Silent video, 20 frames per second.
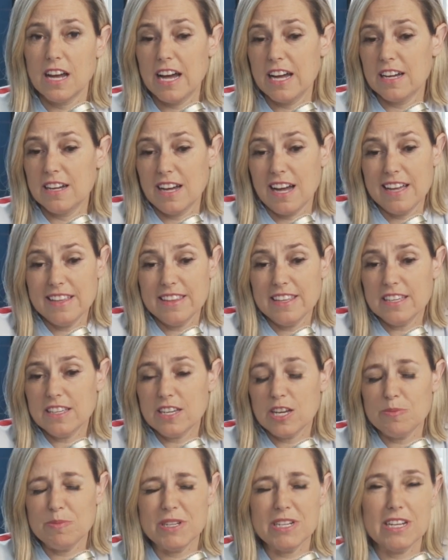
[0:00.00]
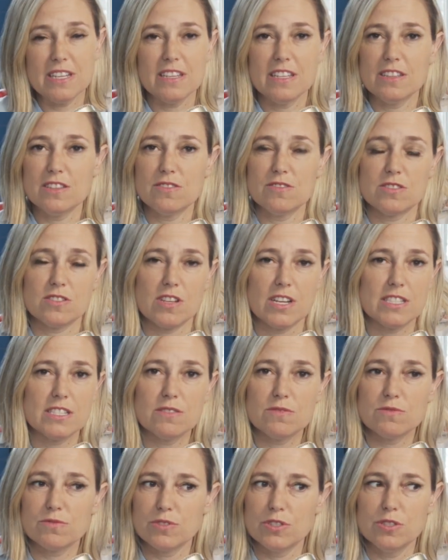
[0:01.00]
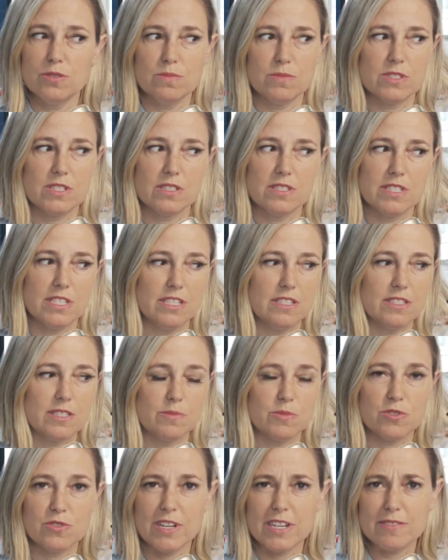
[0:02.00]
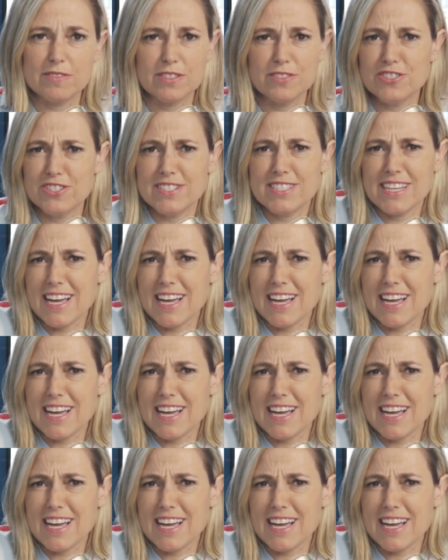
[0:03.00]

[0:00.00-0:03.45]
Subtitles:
I think there's lots of room to see some creative solutions.